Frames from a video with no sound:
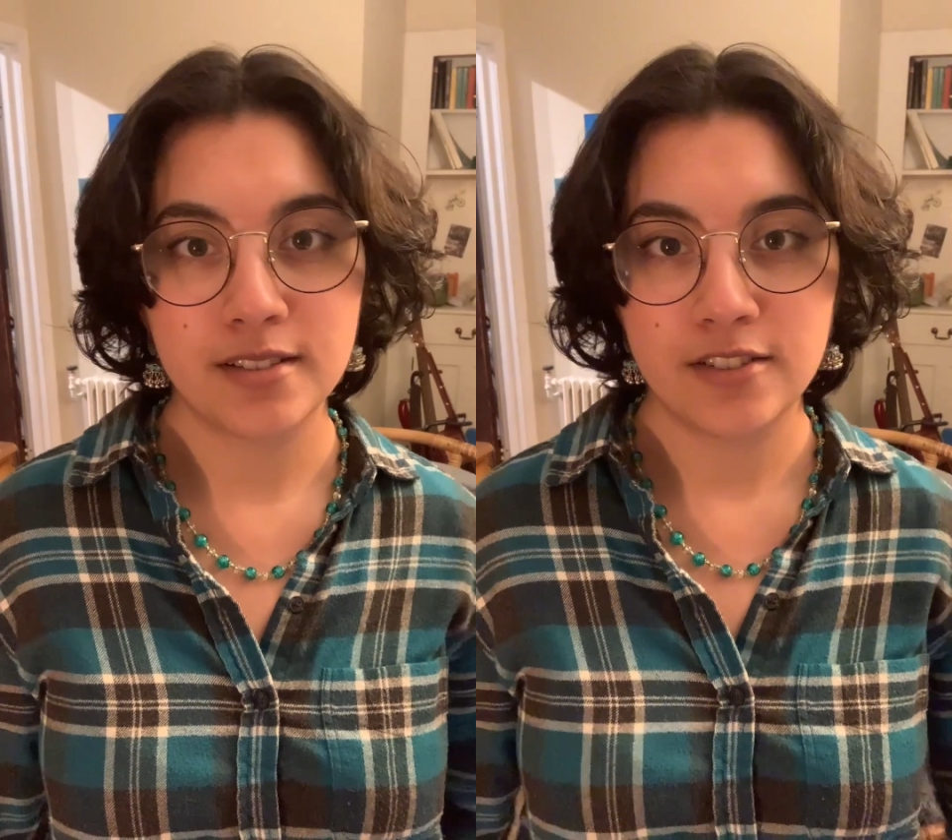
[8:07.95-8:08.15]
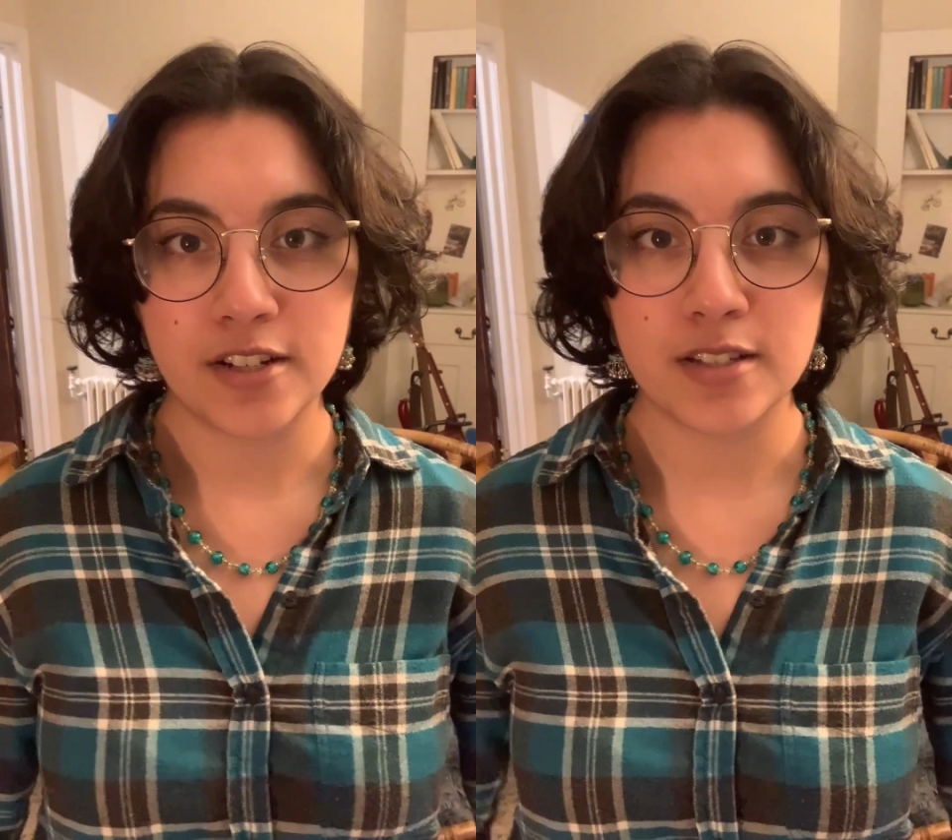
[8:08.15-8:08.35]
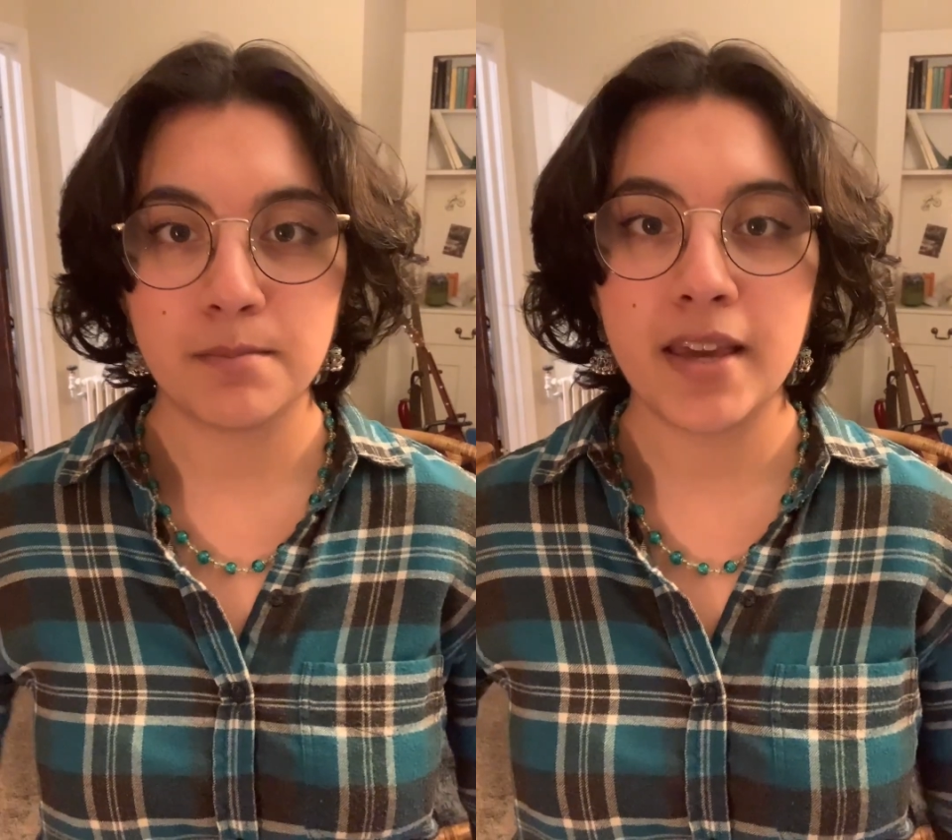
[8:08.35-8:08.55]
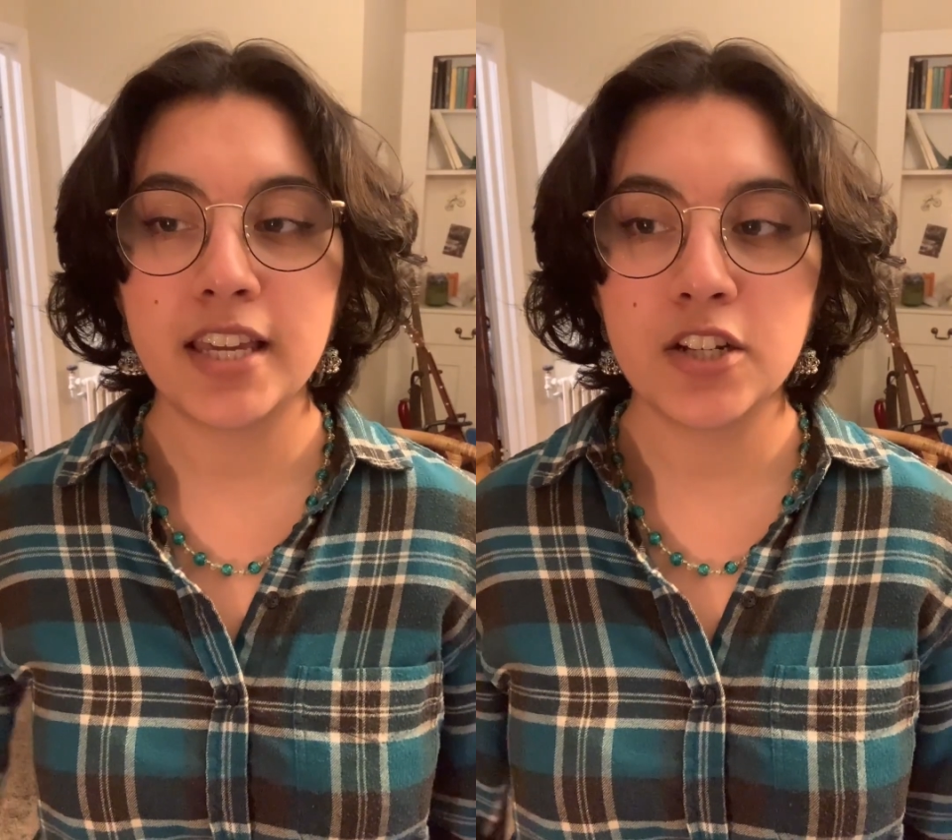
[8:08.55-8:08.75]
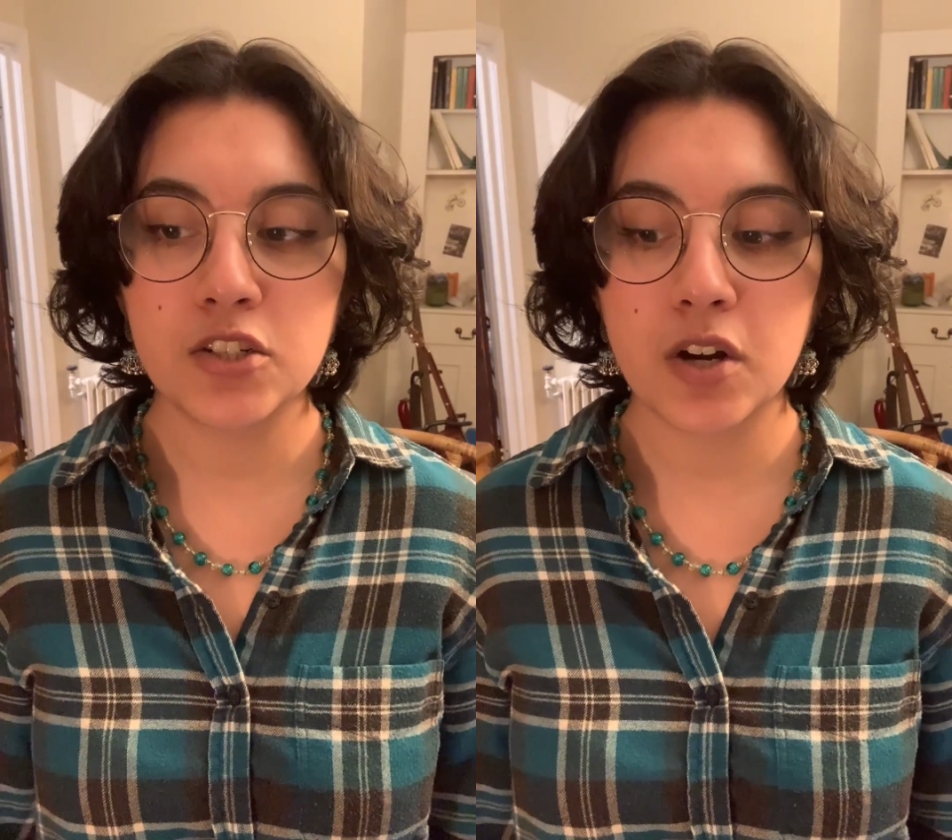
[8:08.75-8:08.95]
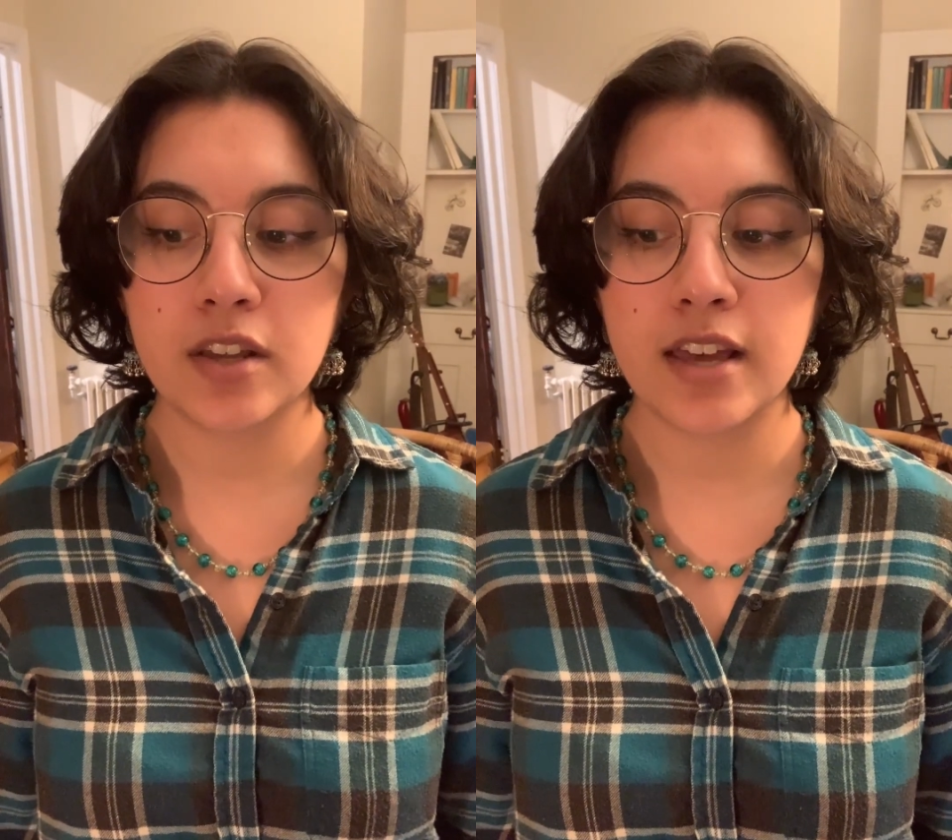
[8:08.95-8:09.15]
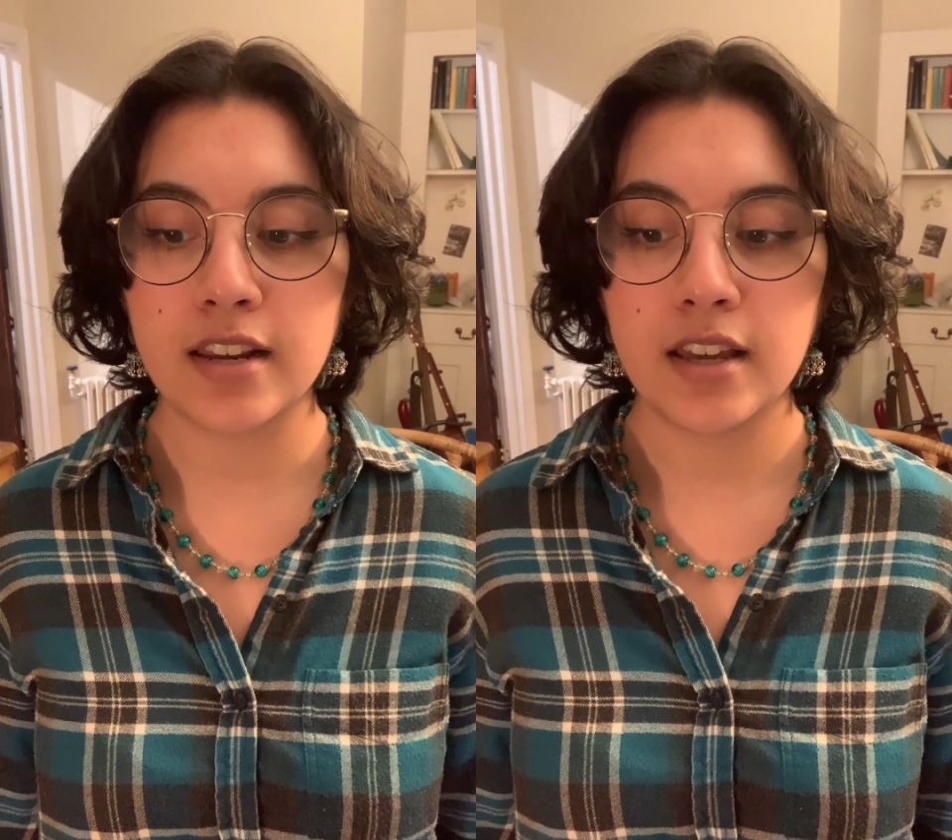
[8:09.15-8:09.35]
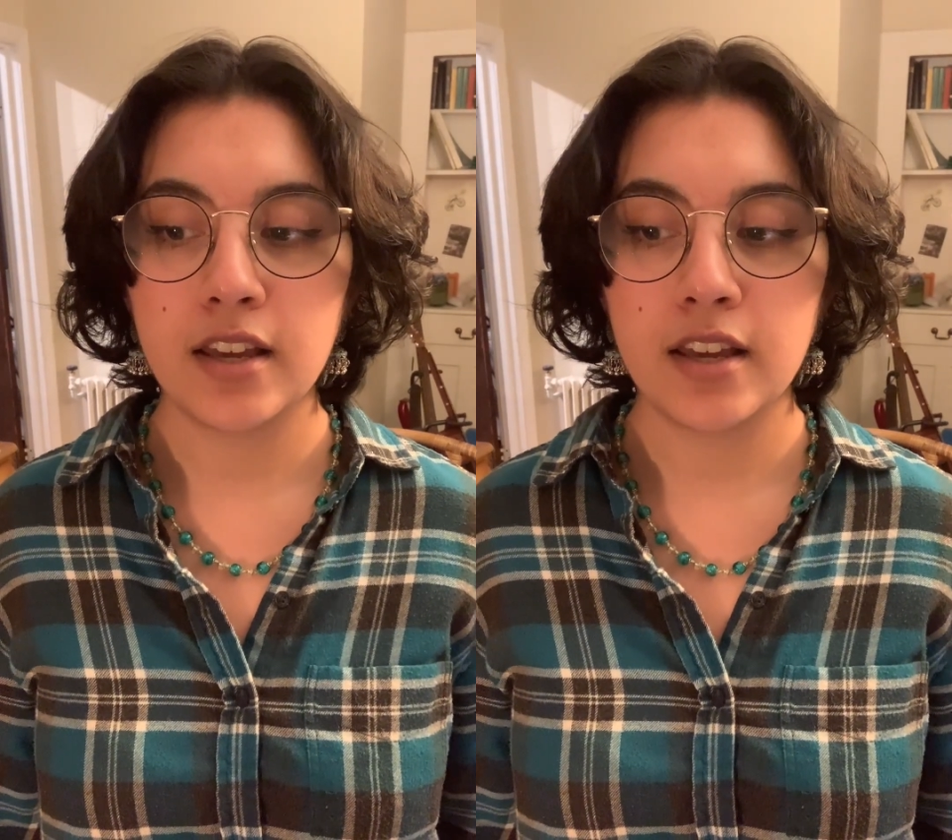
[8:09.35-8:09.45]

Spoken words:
Just making sure that